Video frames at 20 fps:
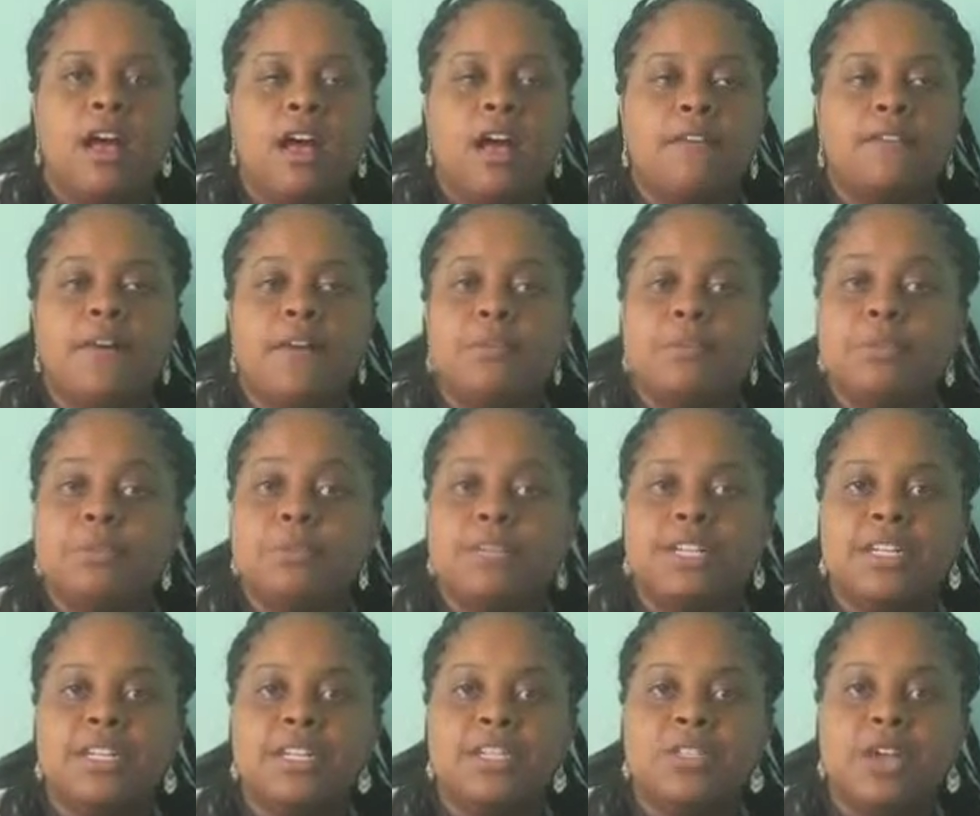I've always
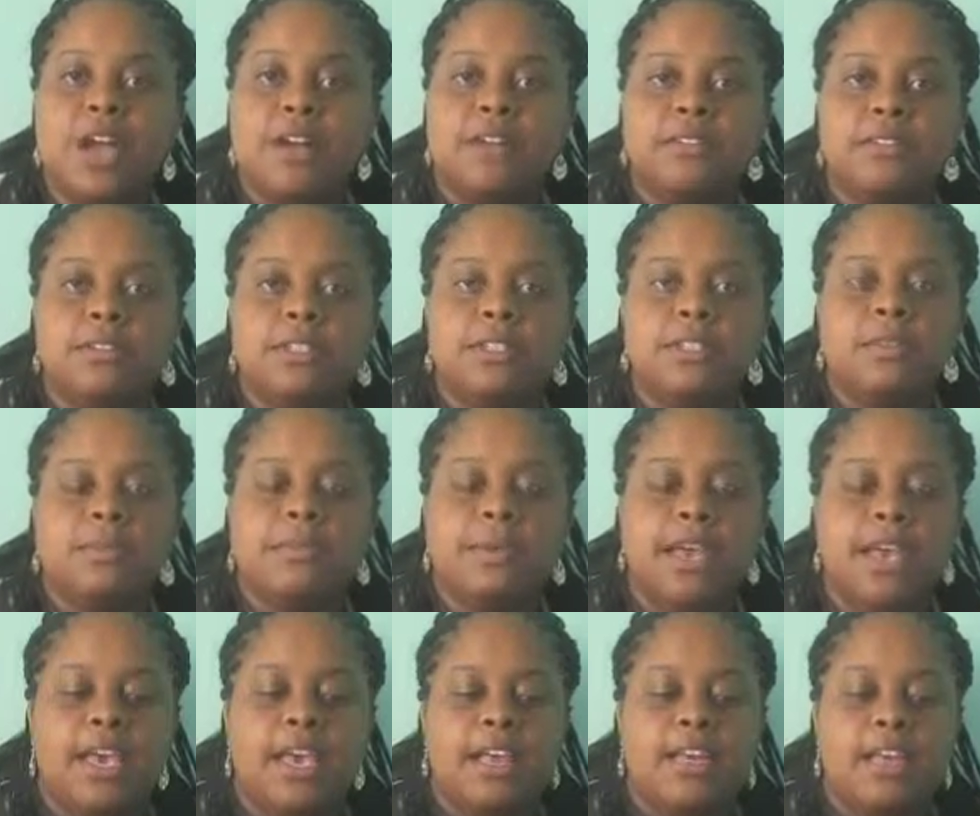wanted to travel to
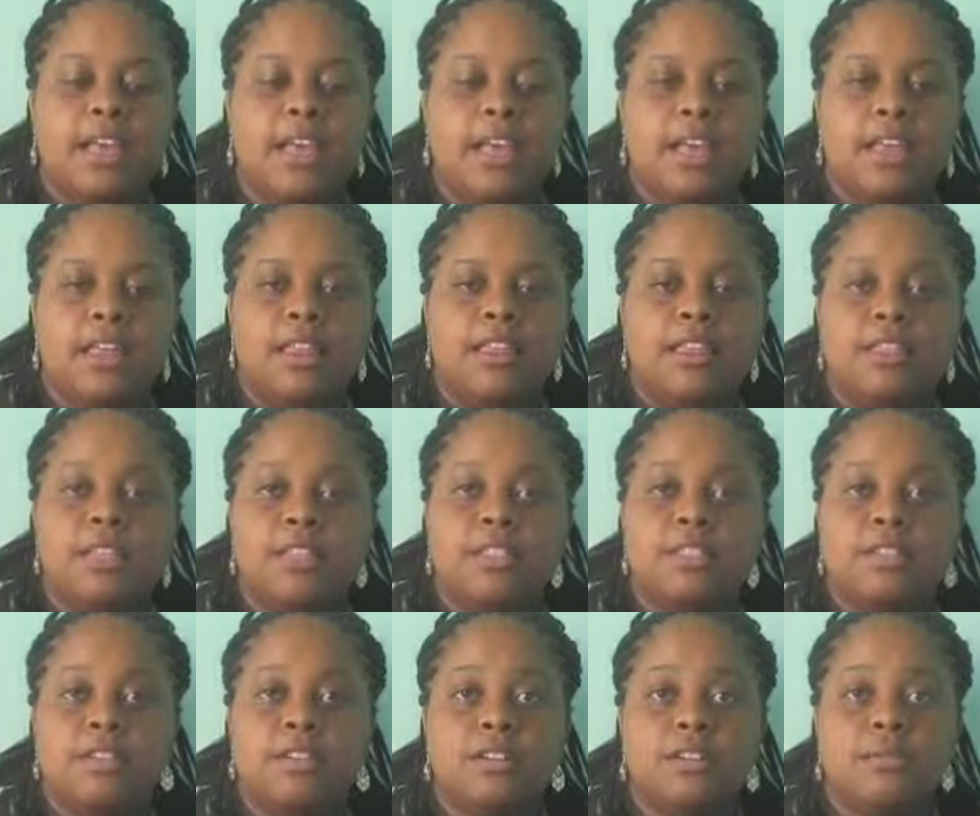Japan, and
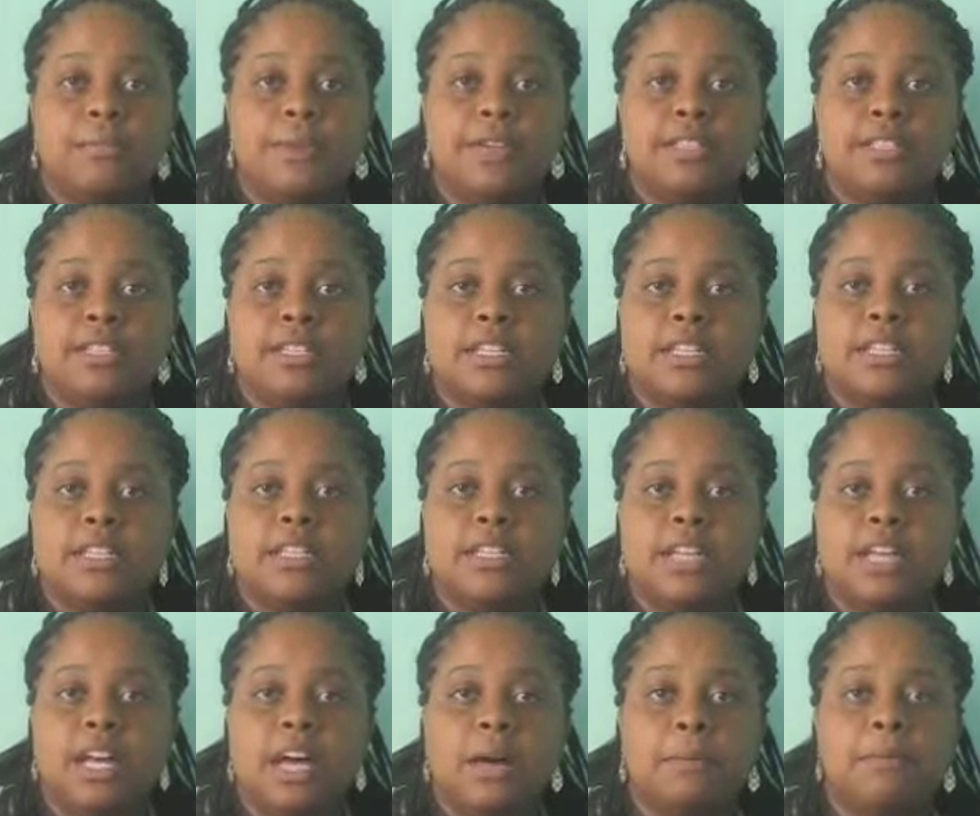these are basically
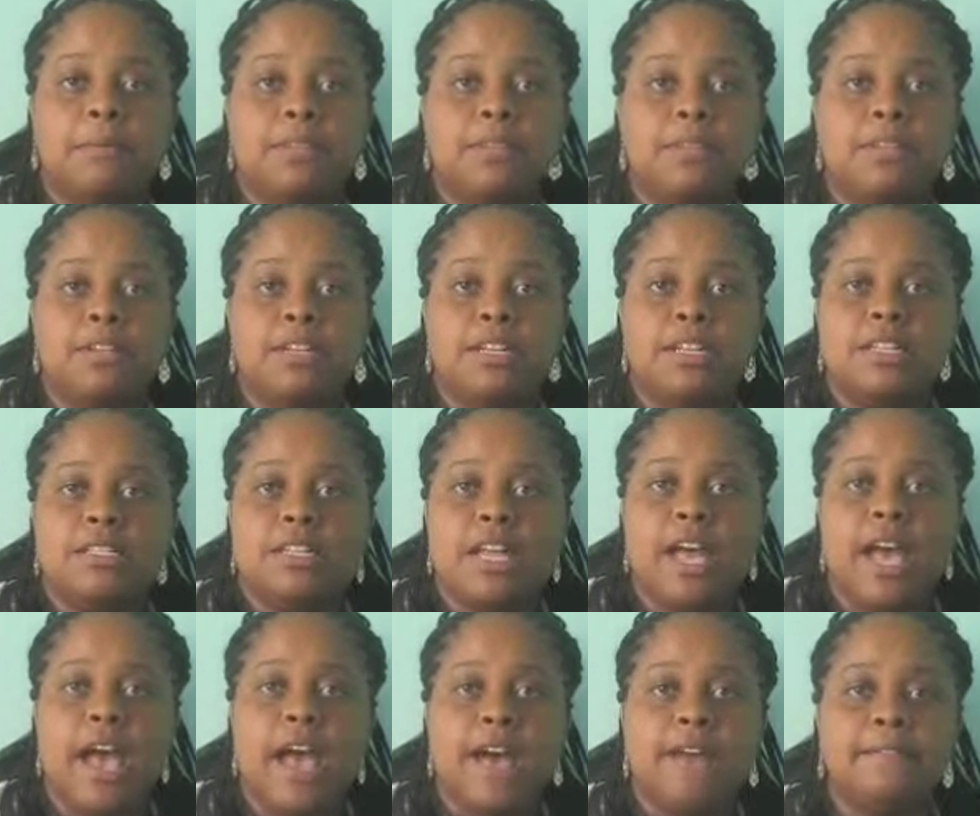the opportunities
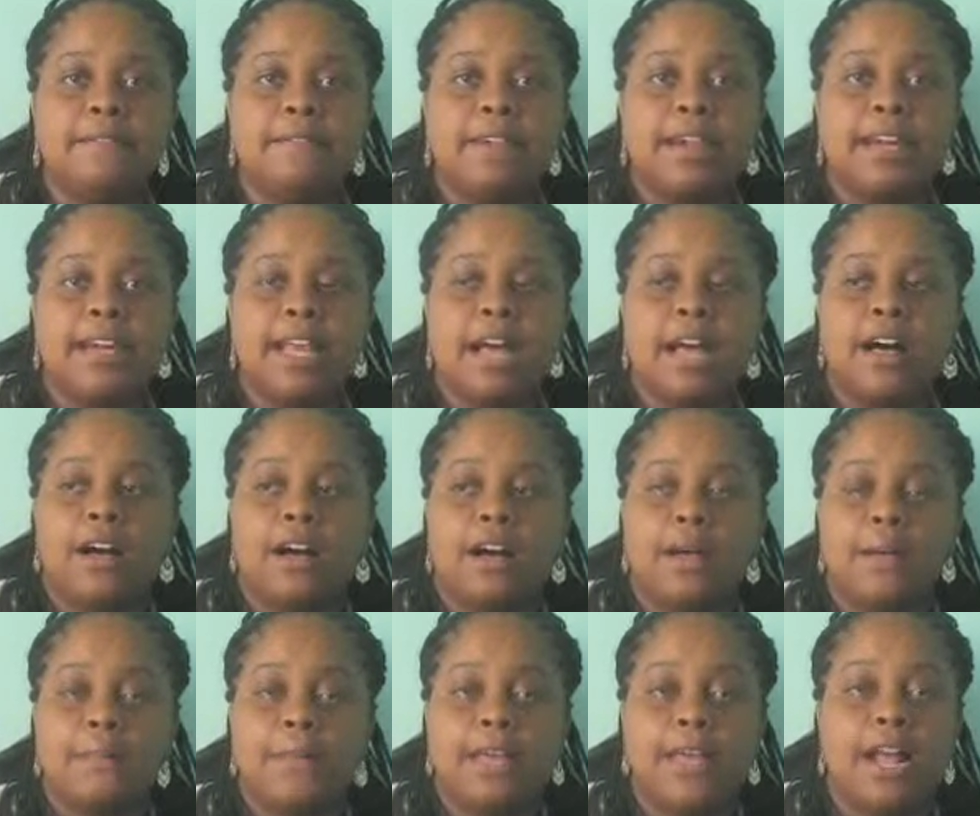that I have right now.
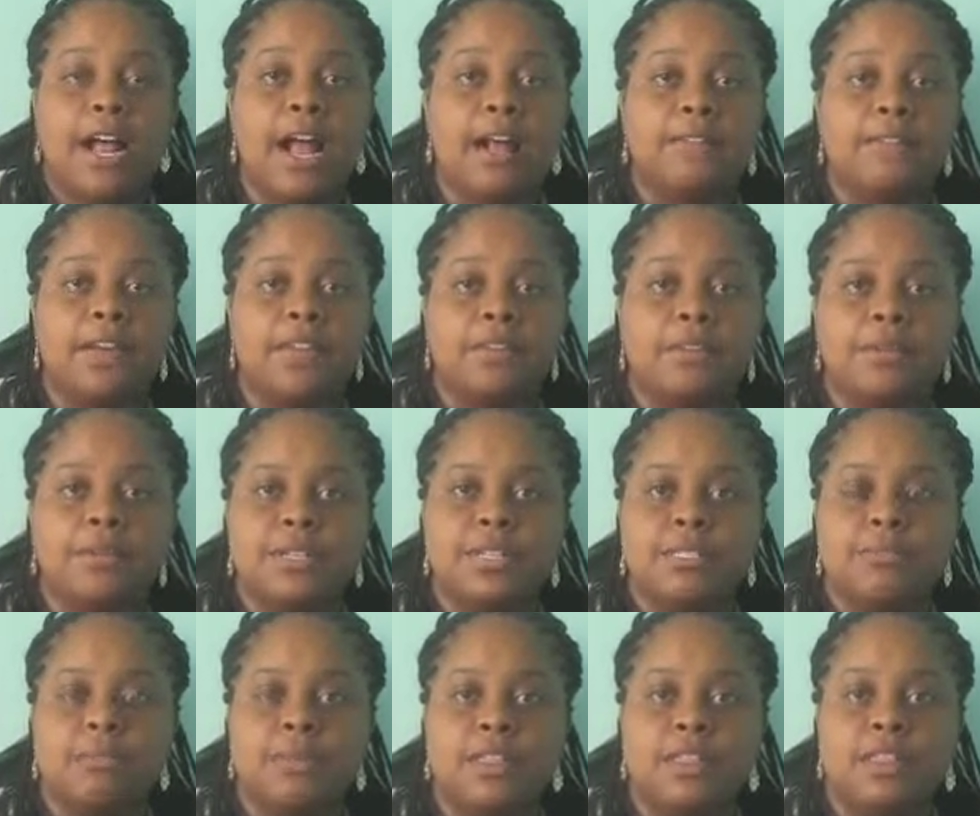I mean, I have other
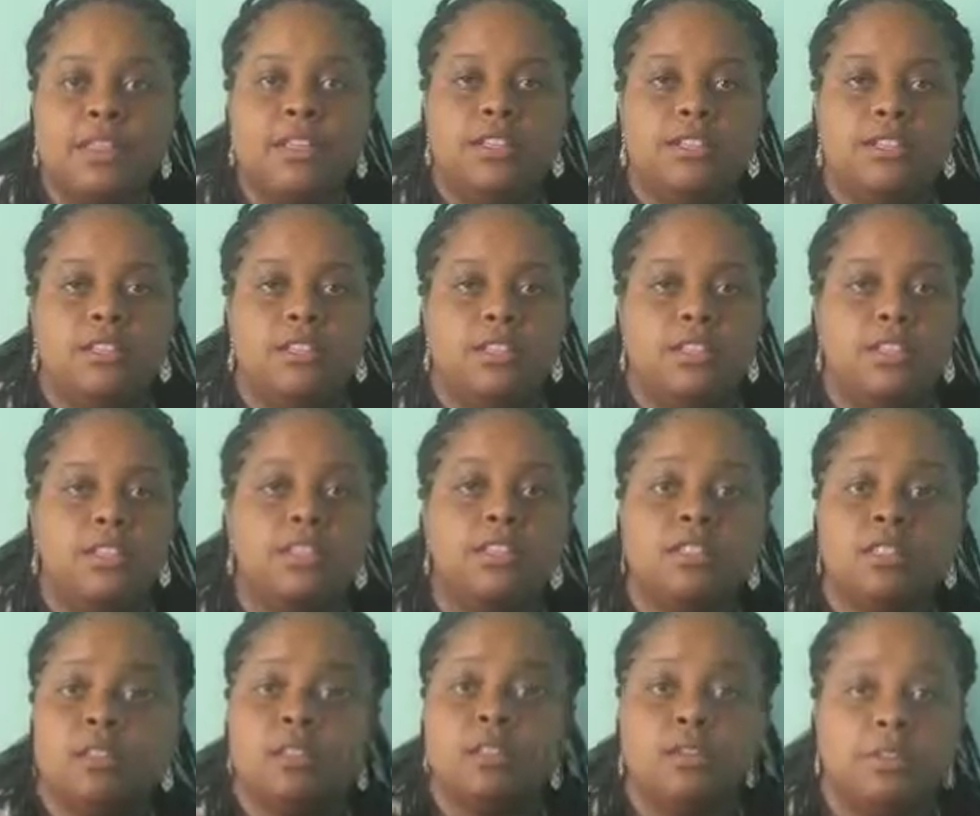ones, but these
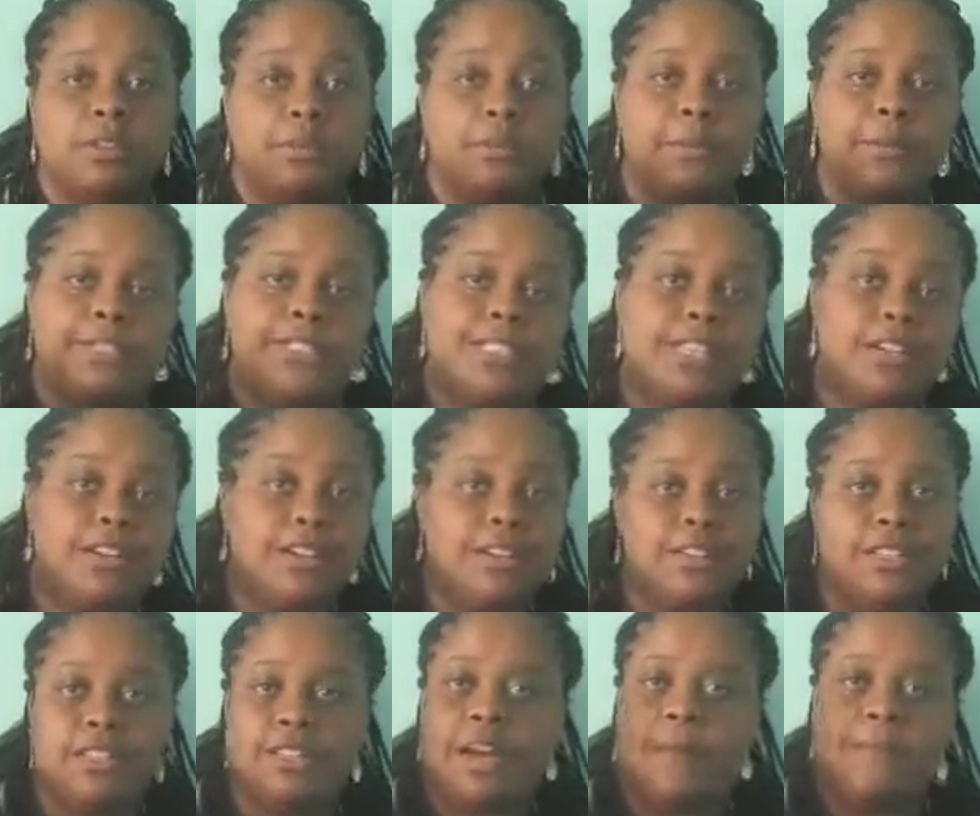two are the ones that are
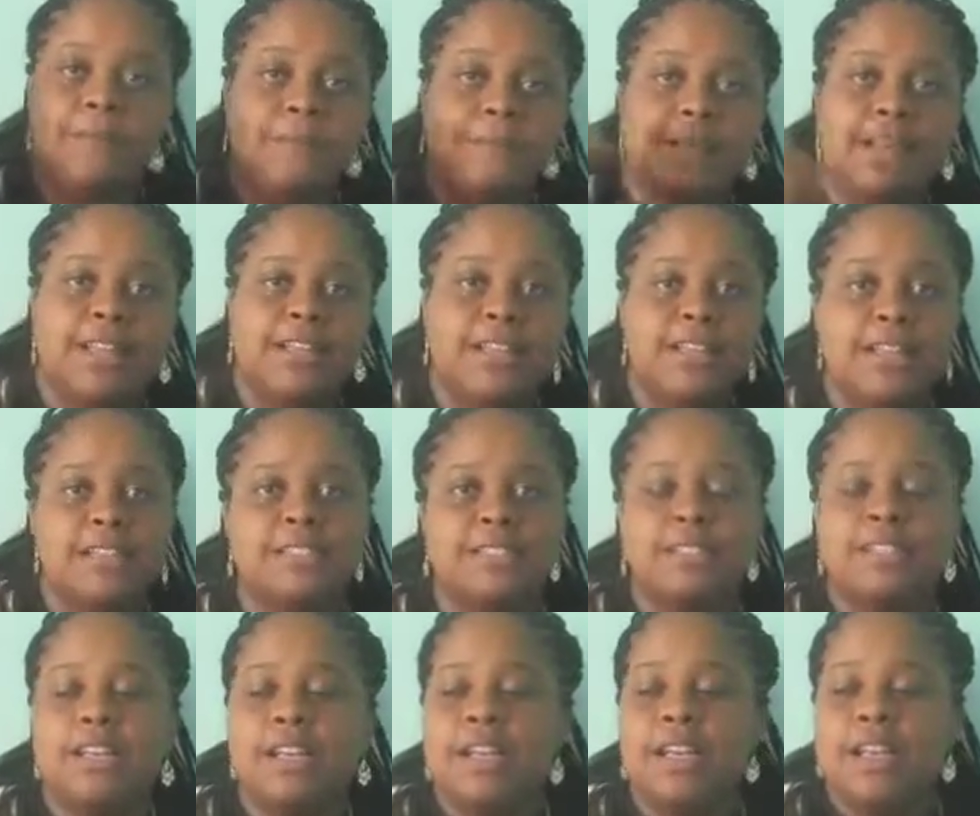on the top of my
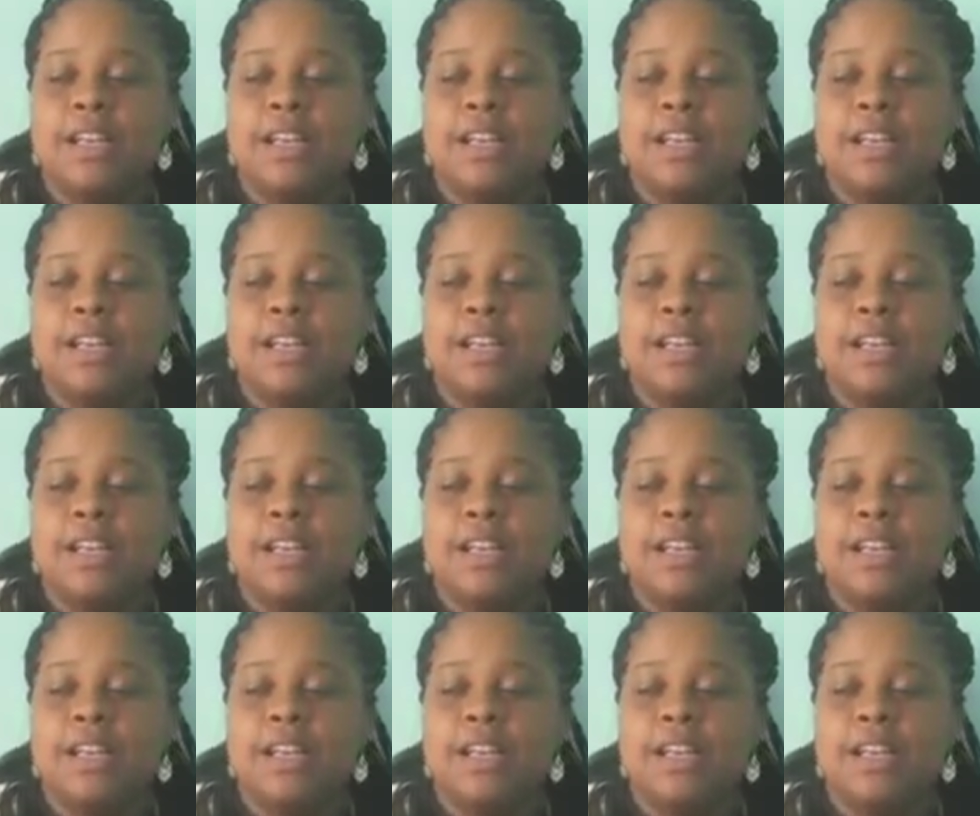list.